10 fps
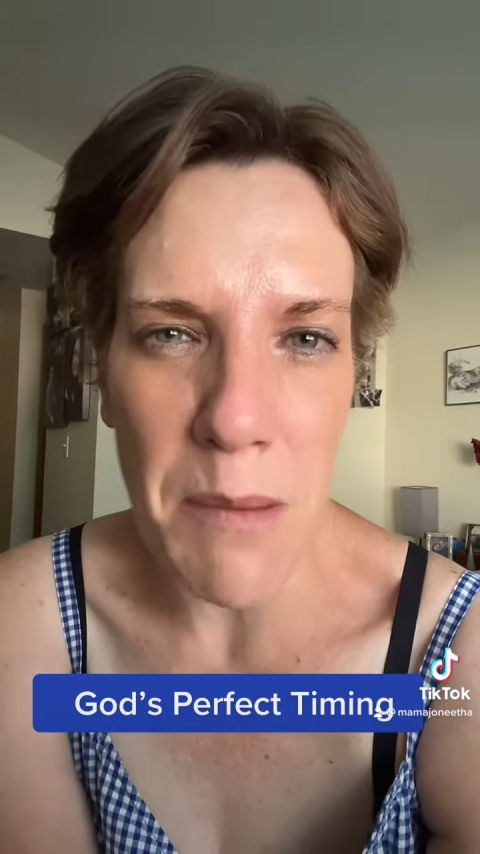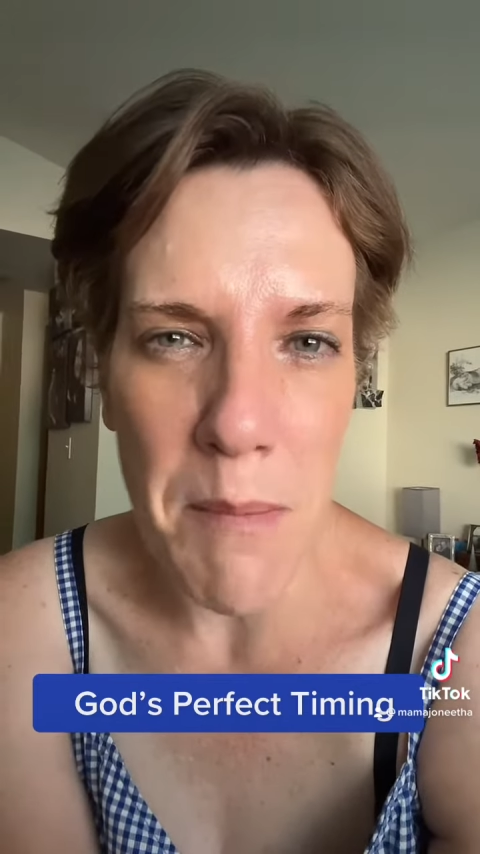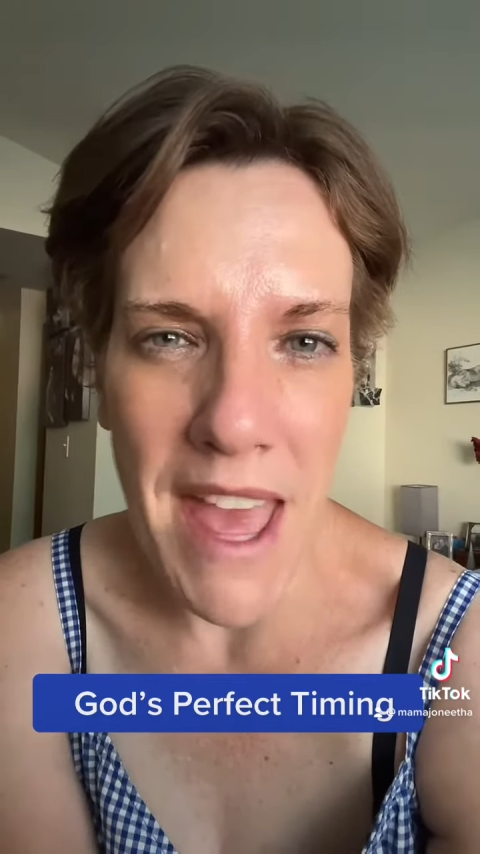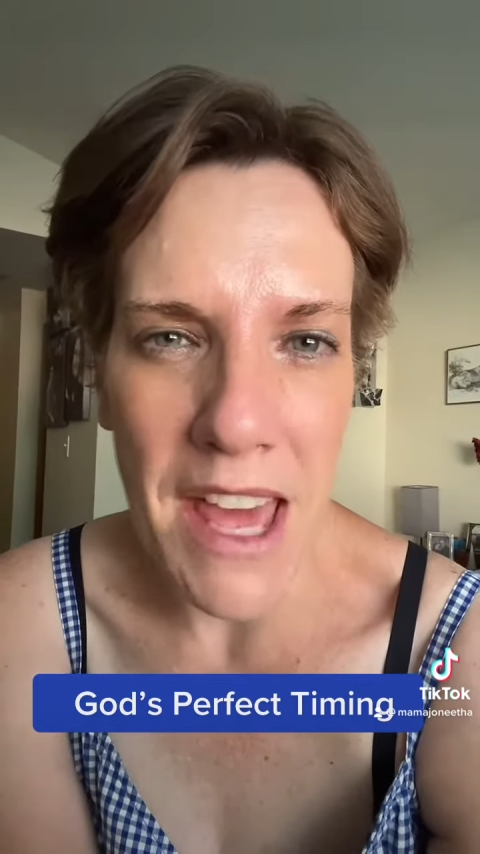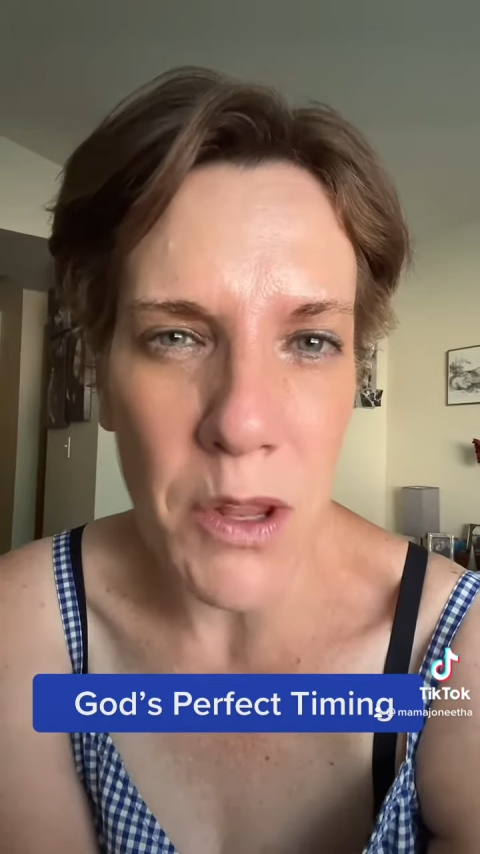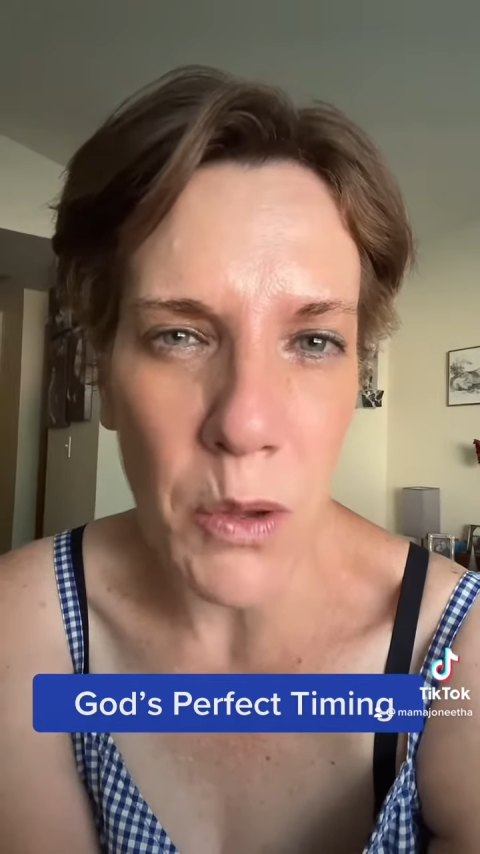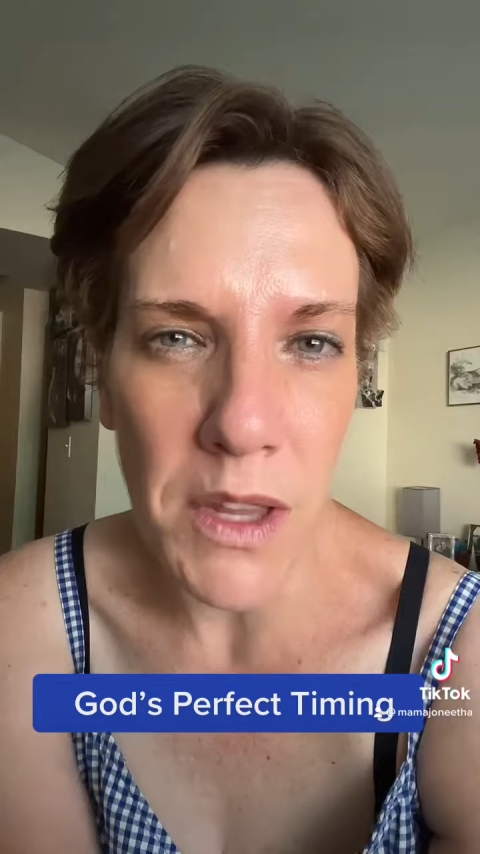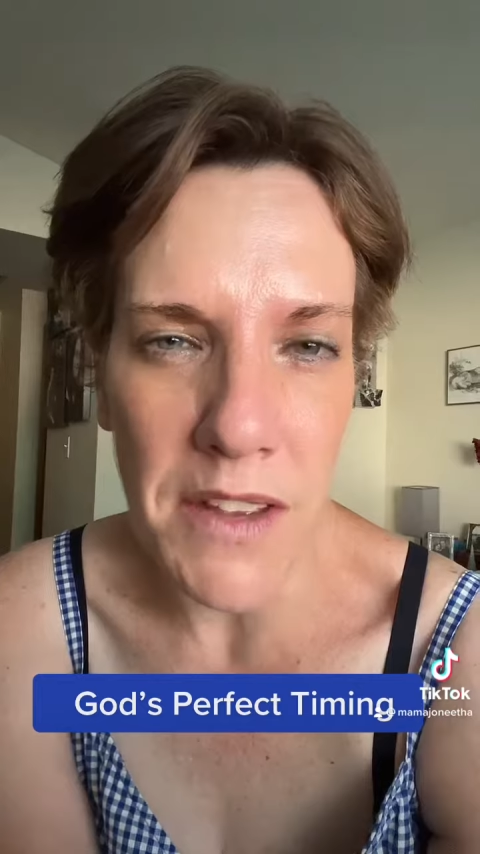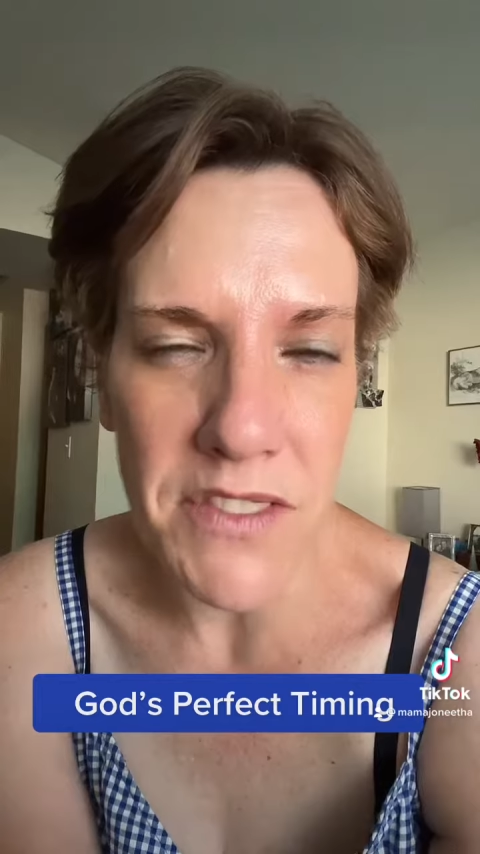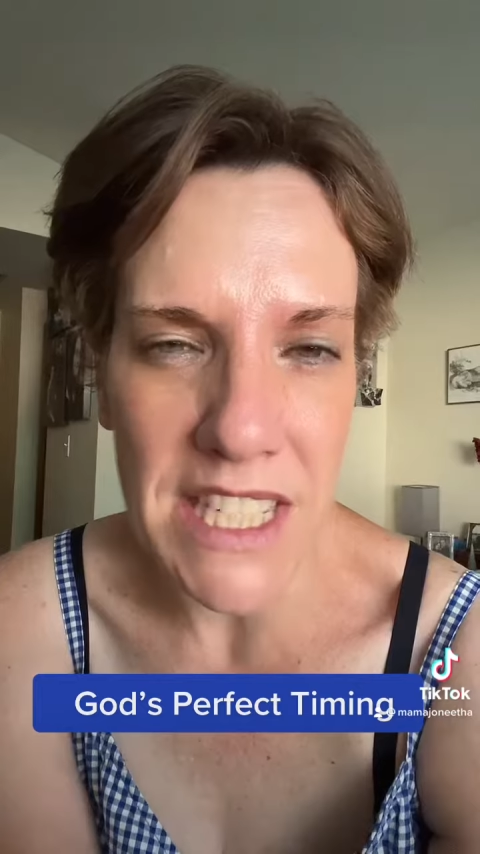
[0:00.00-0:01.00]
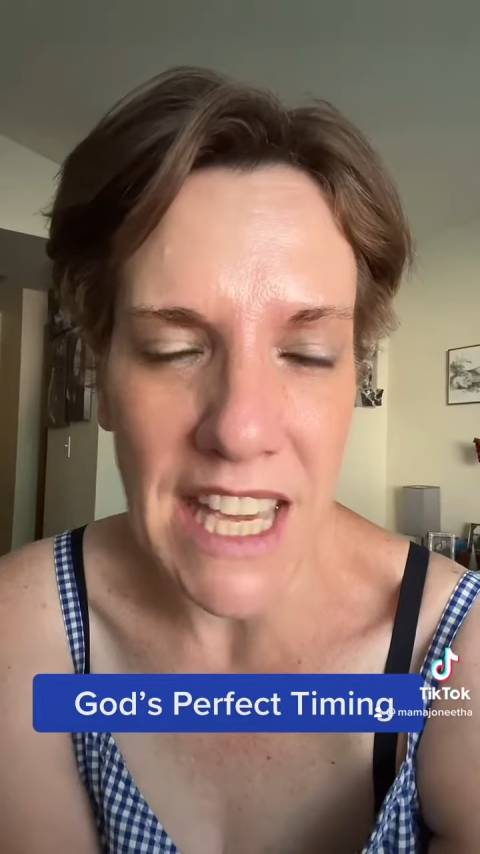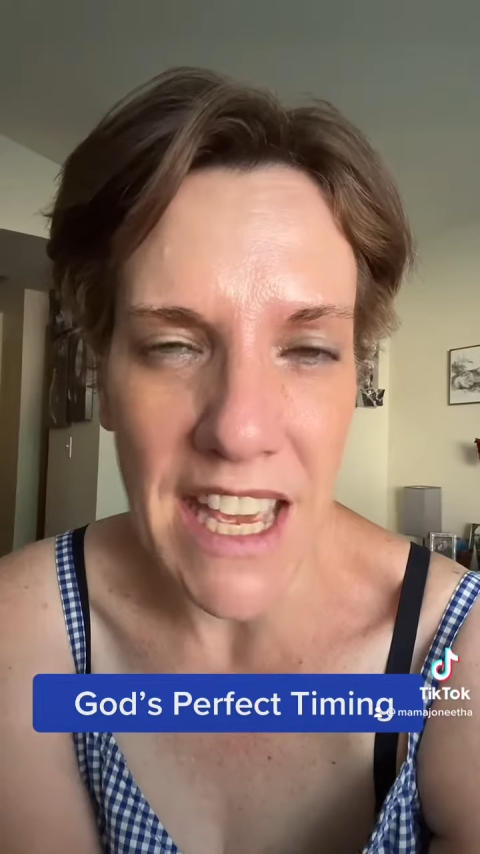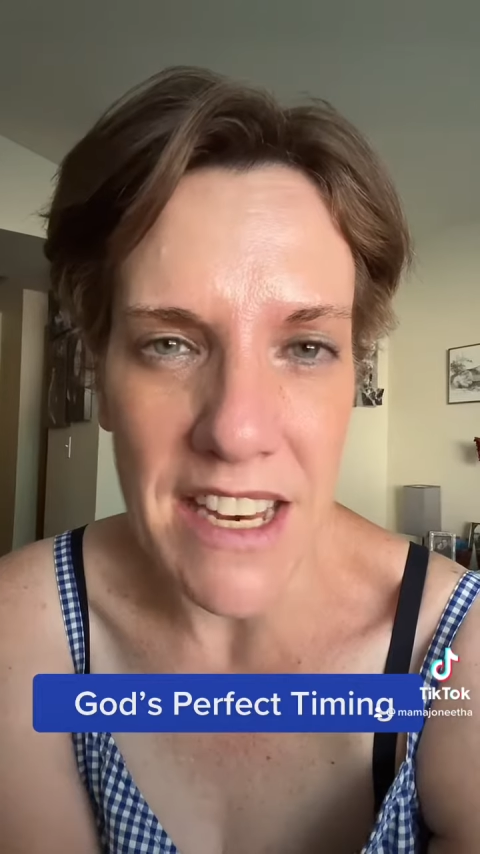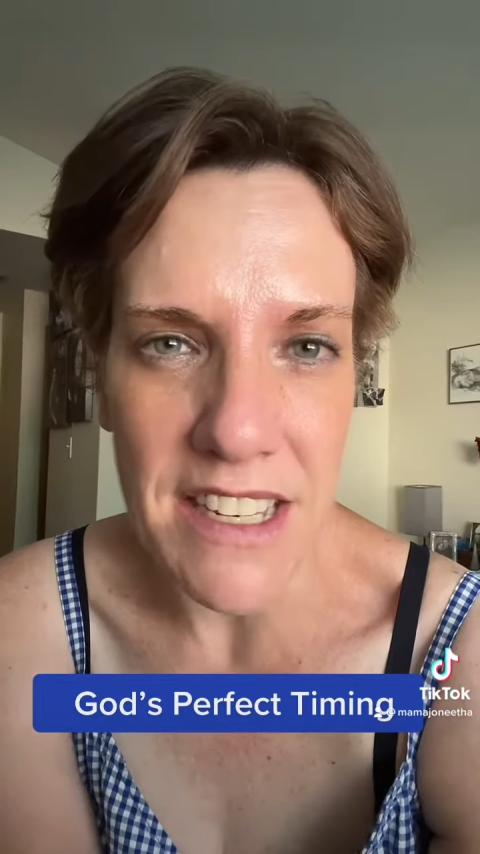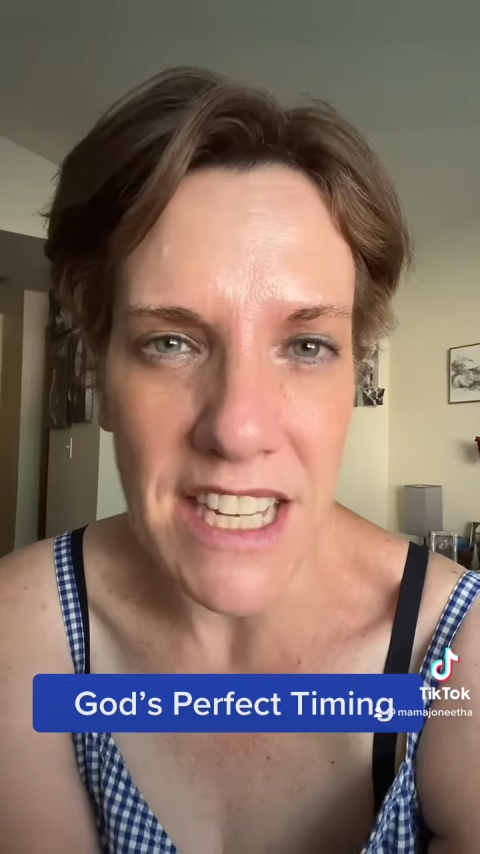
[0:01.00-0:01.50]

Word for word: man who lived again.